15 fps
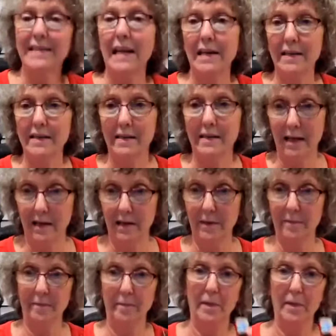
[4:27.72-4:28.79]
stain stick.
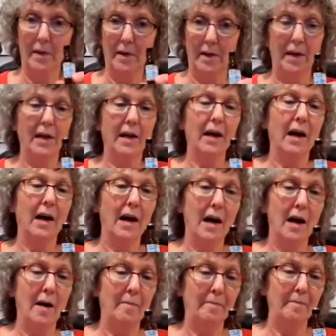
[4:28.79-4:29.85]

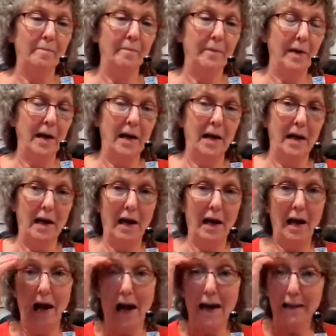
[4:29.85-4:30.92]
I
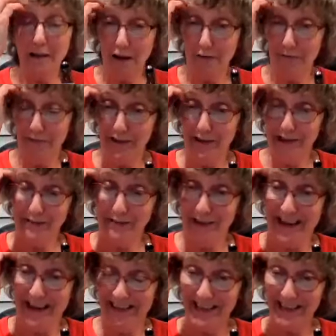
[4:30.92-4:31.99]
love this
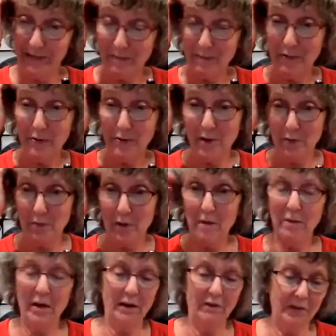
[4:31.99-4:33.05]
one. This one blew me
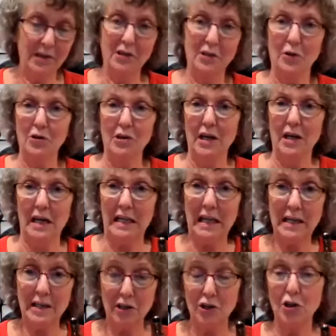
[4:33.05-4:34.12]
away when I researched it. And I
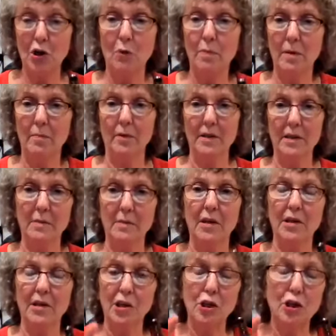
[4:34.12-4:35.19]
like to show people this
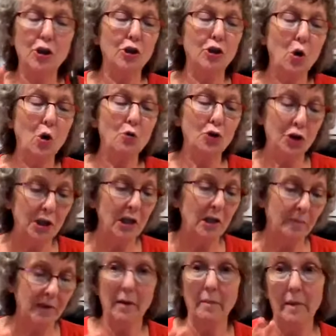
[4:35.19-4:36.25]
because it's so
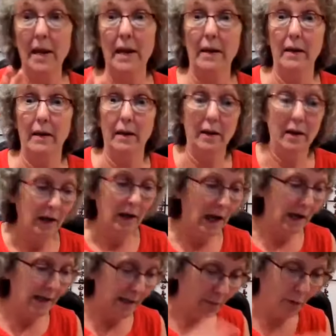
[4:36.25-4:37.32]
cheap to make as